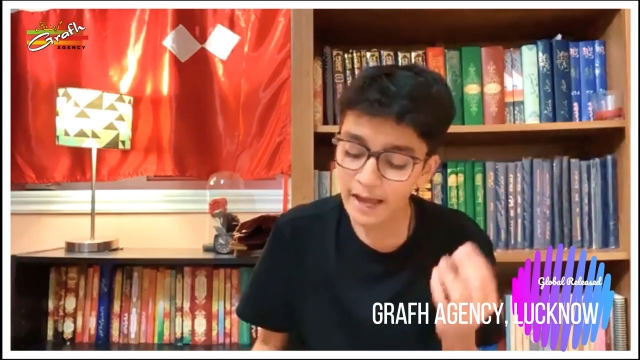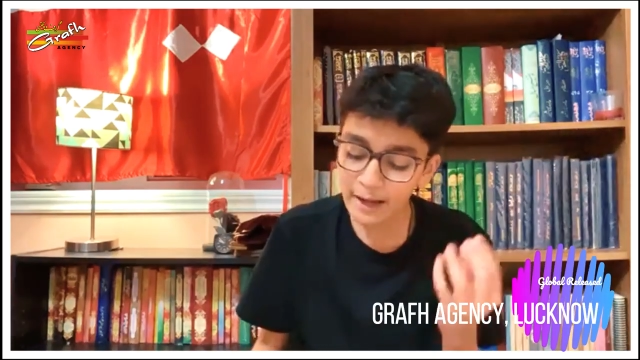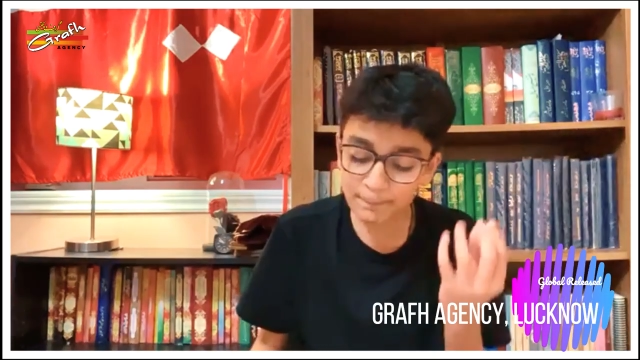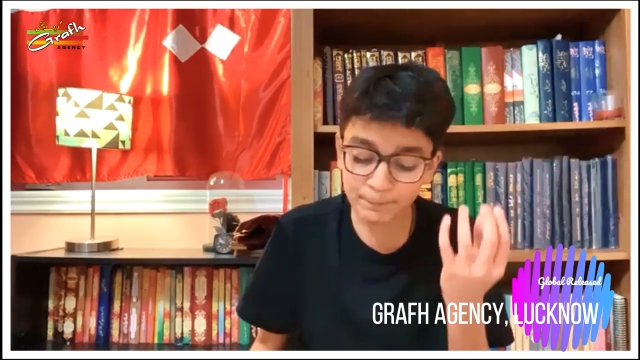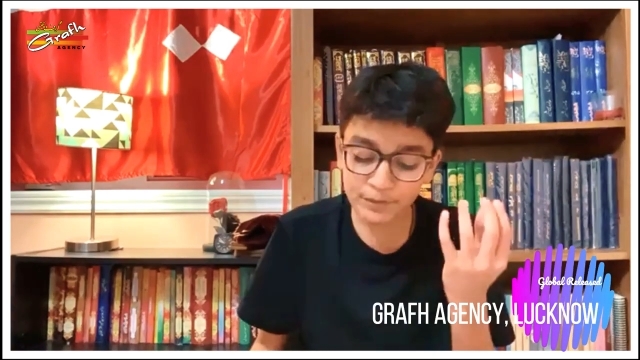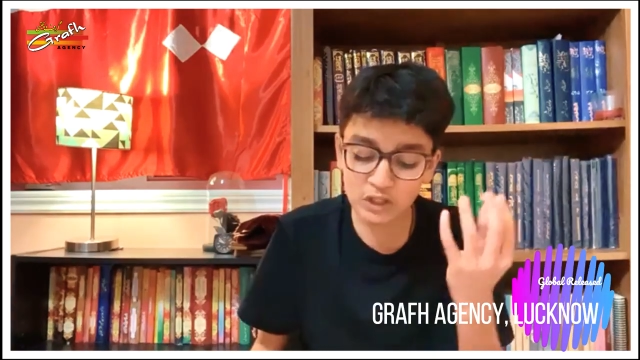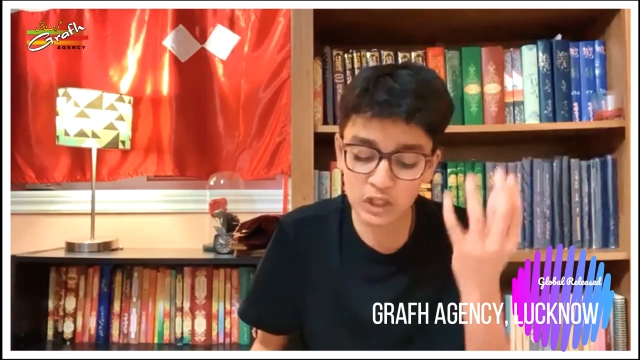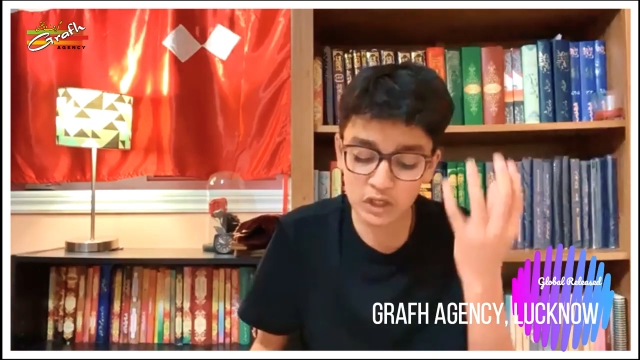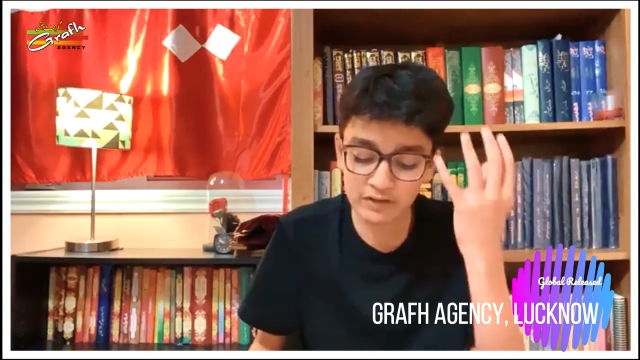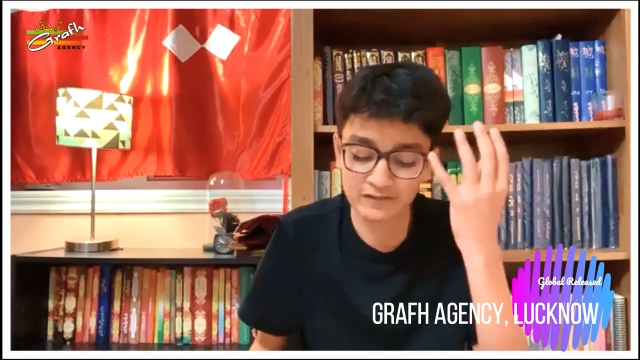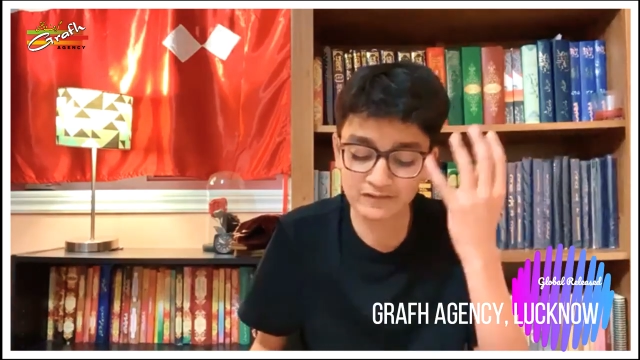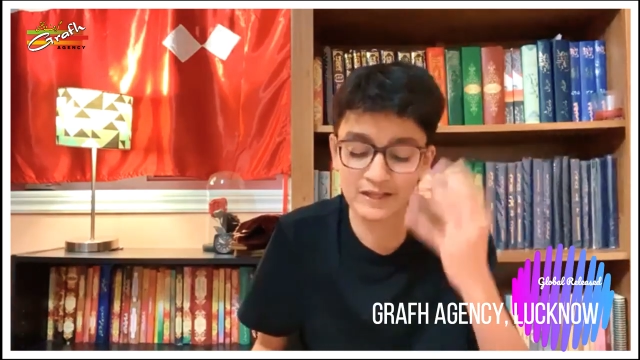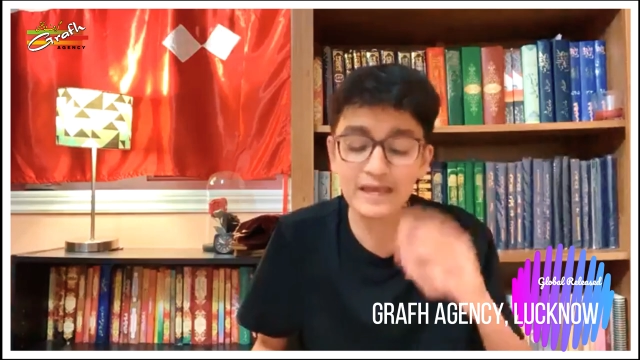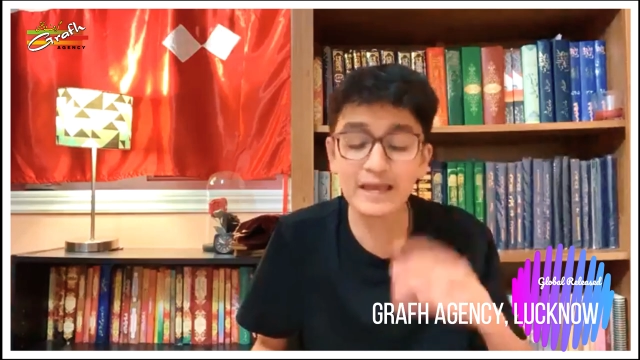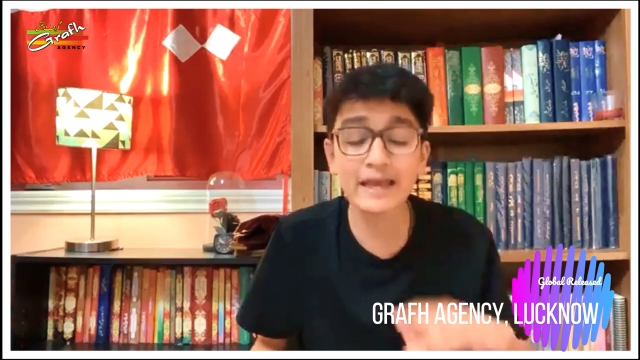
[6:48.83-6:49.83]
and
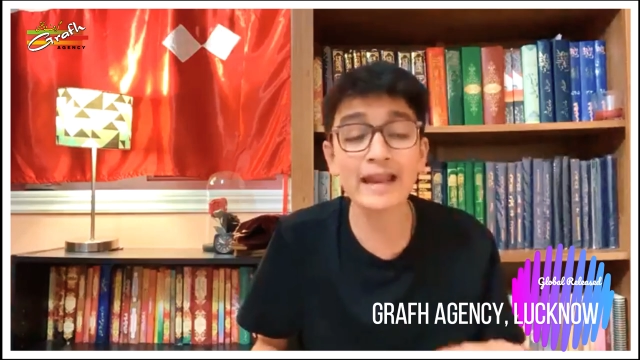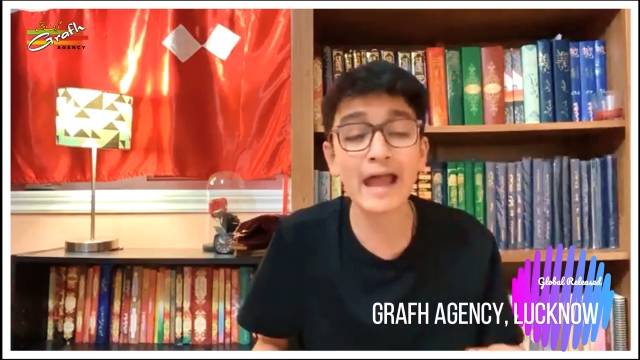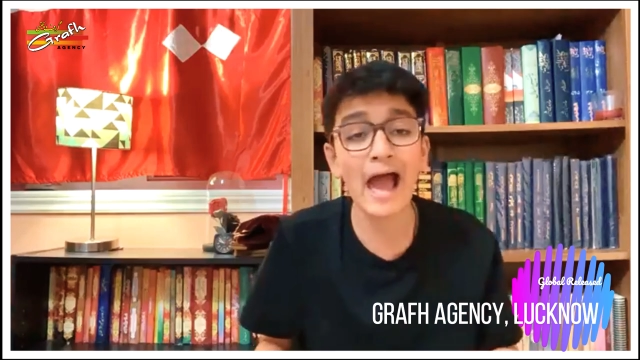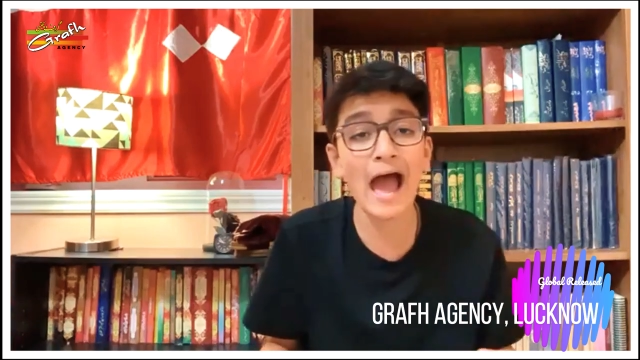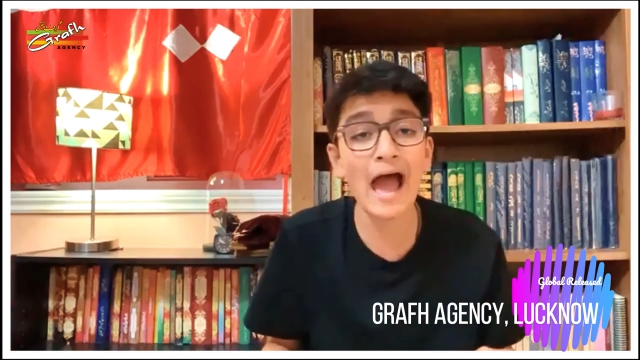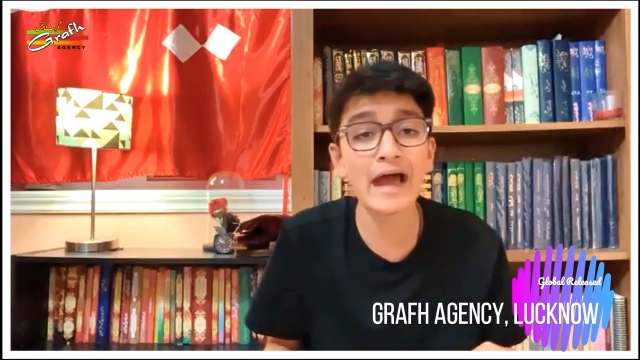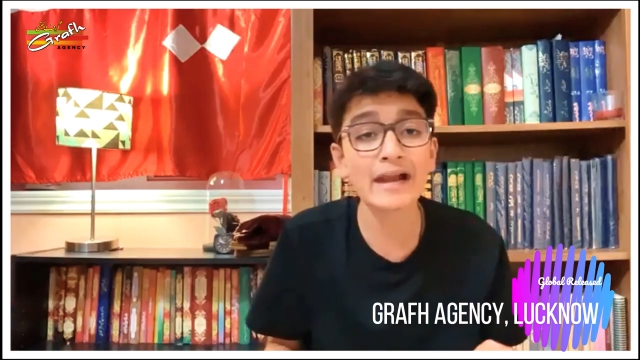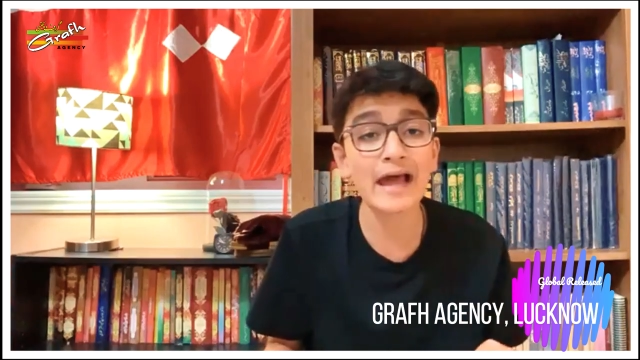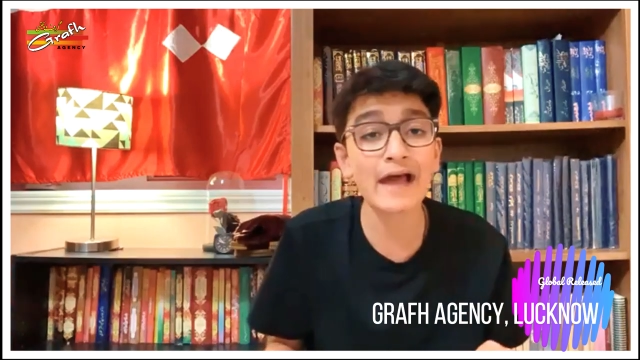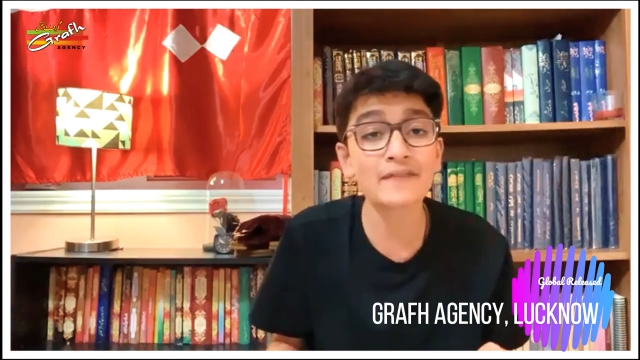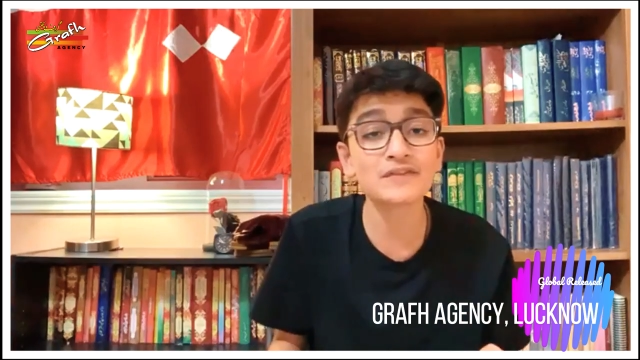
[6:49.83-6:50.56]
purity it had